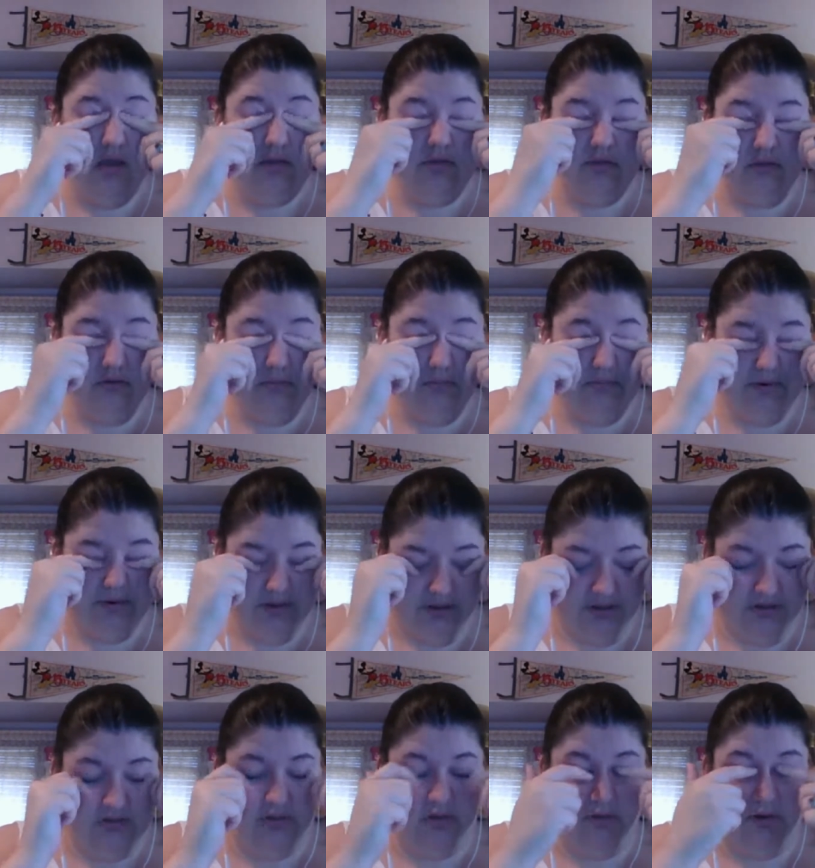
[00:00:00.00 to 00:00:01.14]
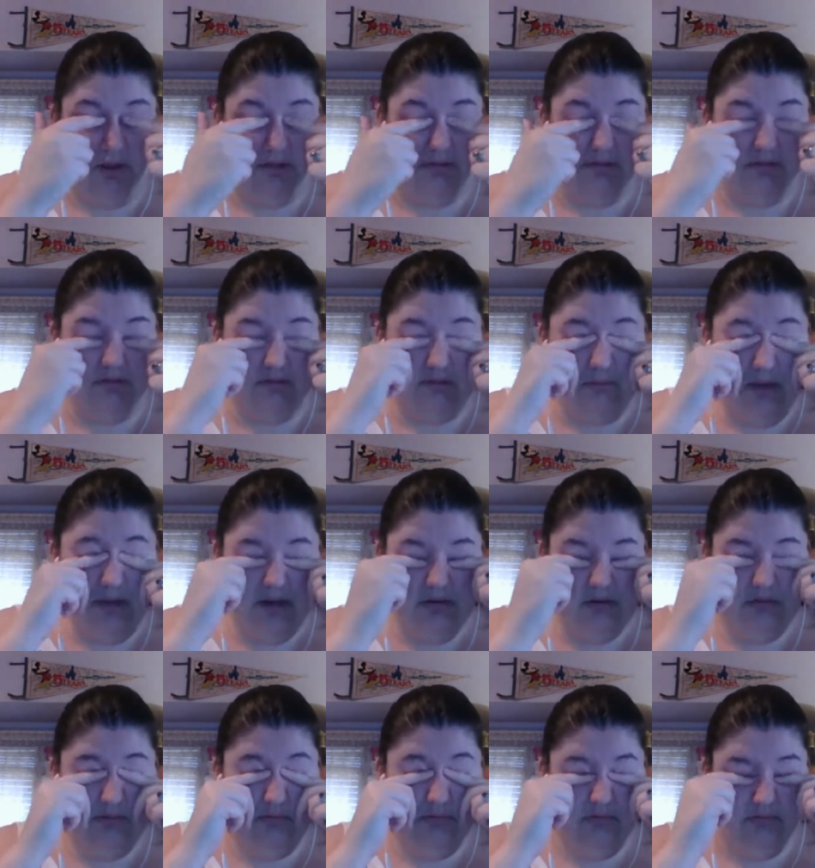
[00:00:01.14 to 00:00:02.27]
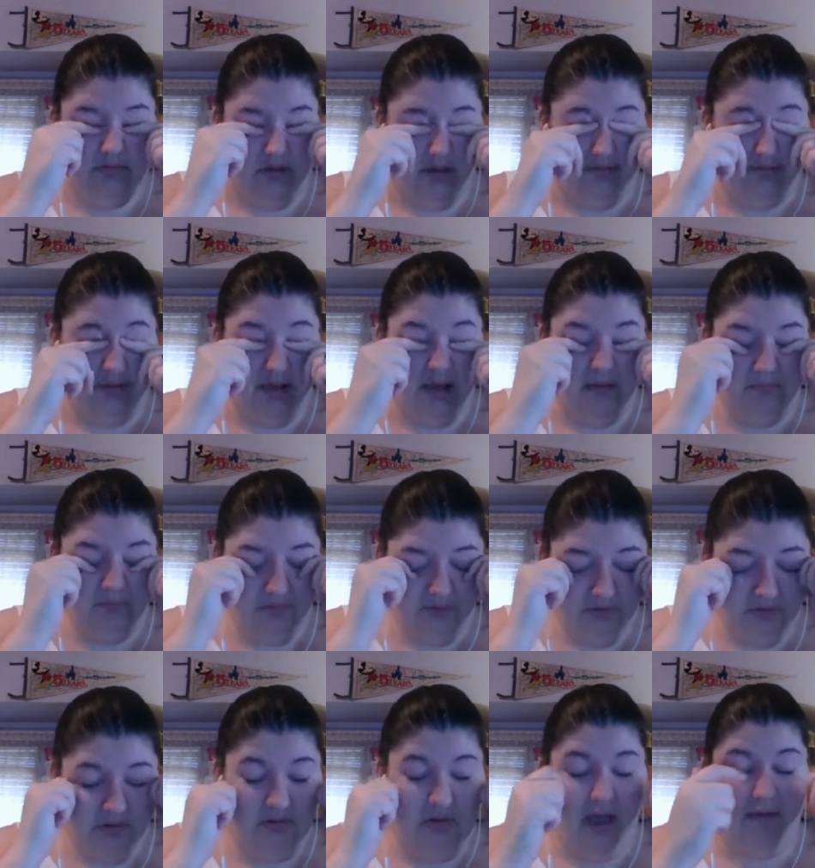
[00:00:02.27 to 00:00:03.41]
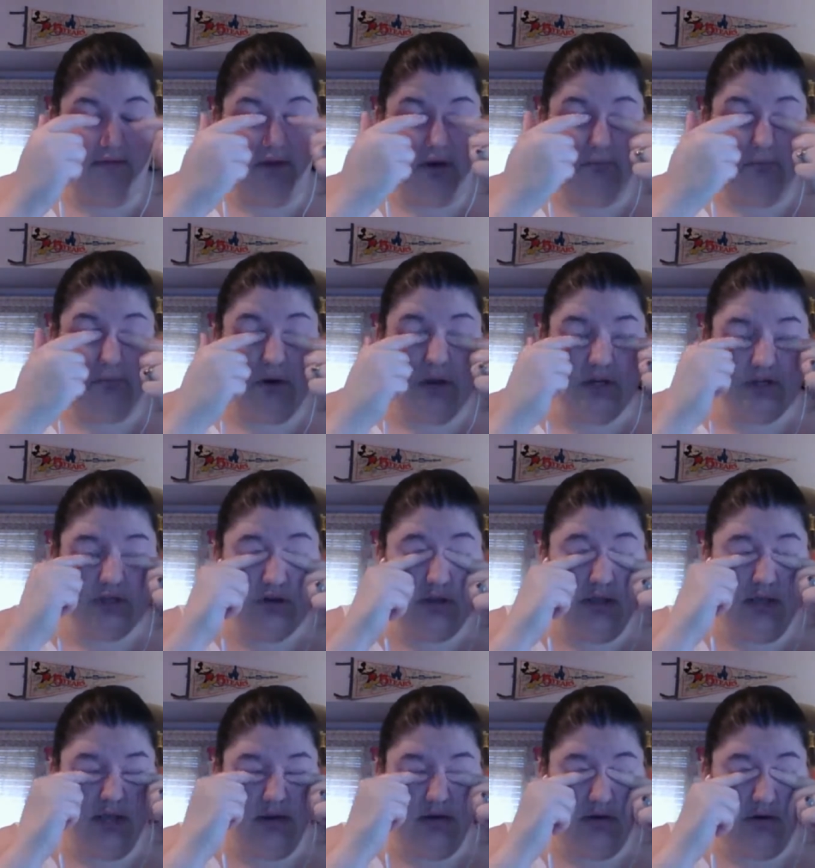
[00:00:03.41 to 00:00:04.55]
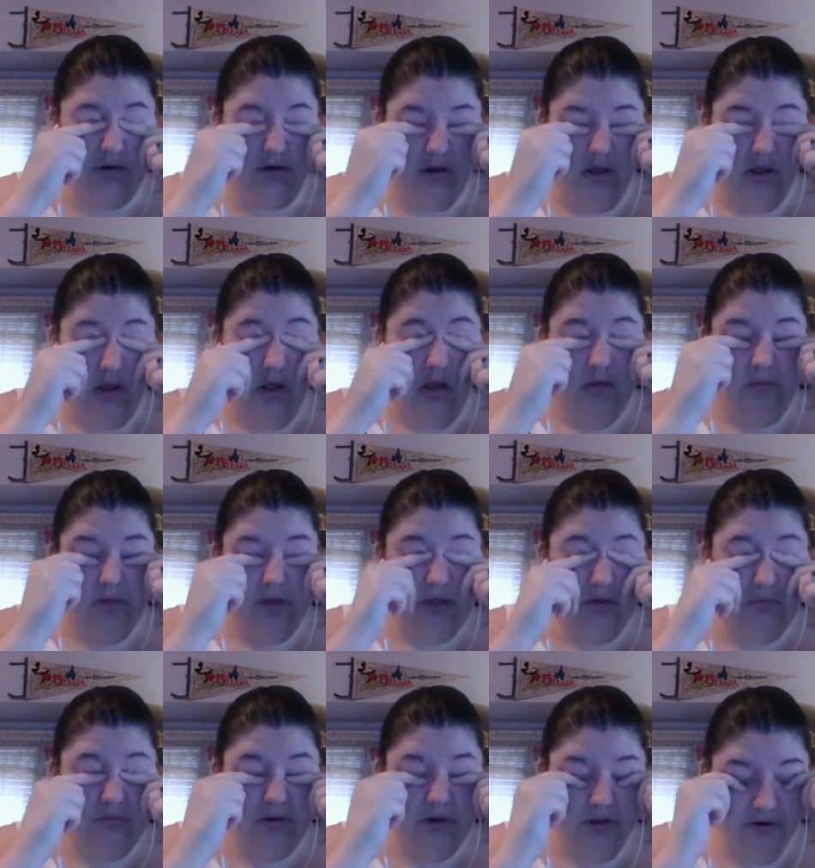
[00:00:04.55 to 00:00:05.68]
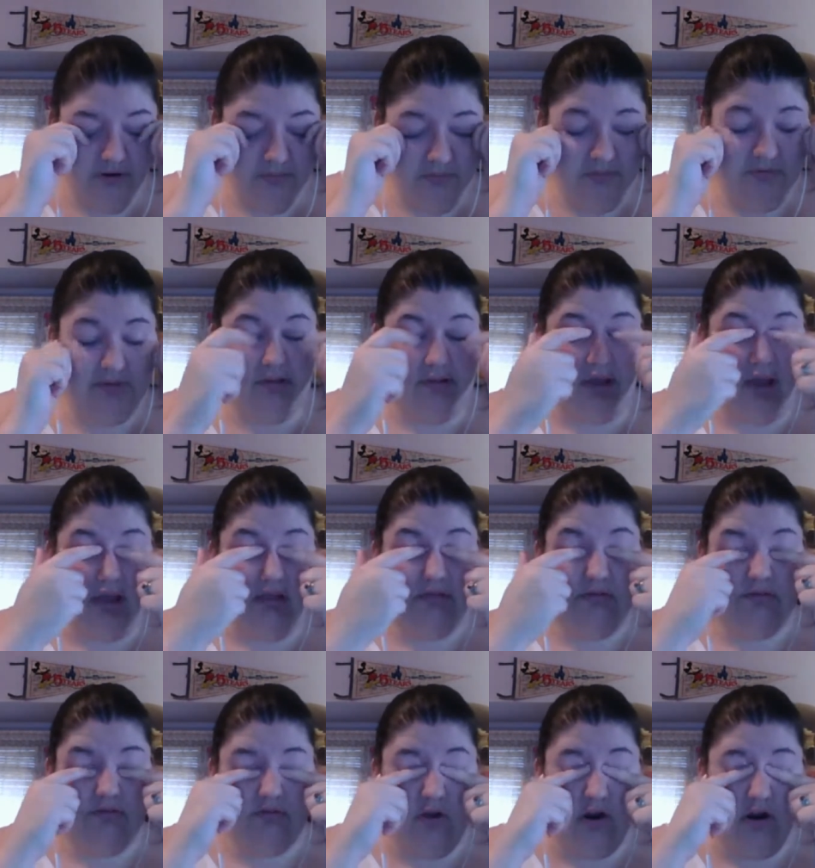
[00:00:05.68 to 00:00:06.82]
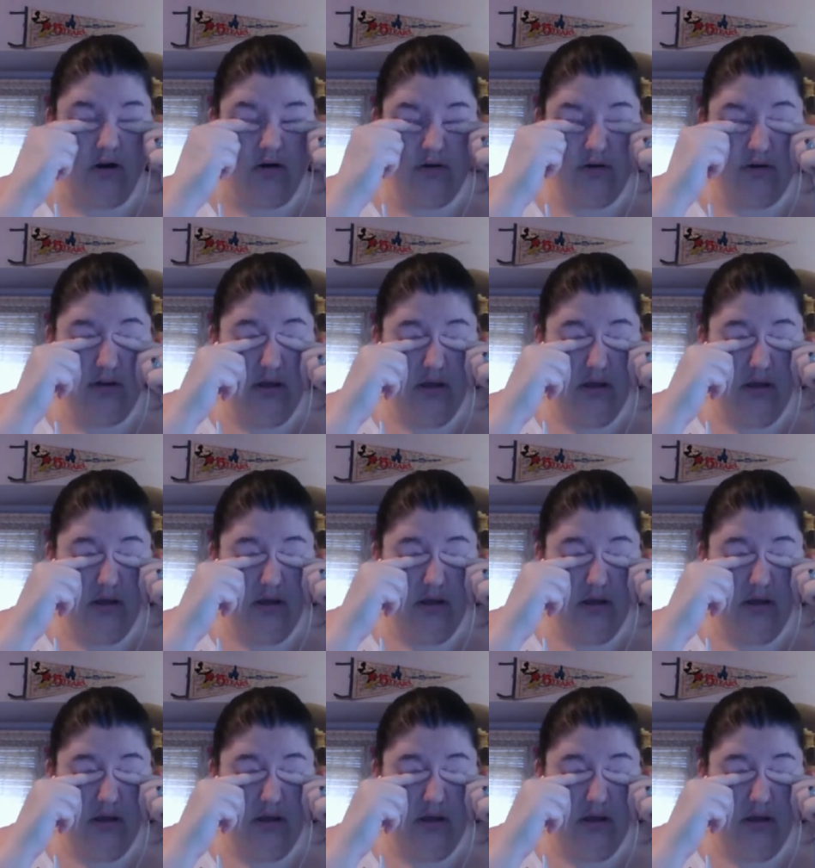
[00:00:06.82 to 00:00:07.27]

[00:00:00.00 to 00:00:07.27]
to put the rest of the tomato sauce up. Having a pressure canner, we can 100% start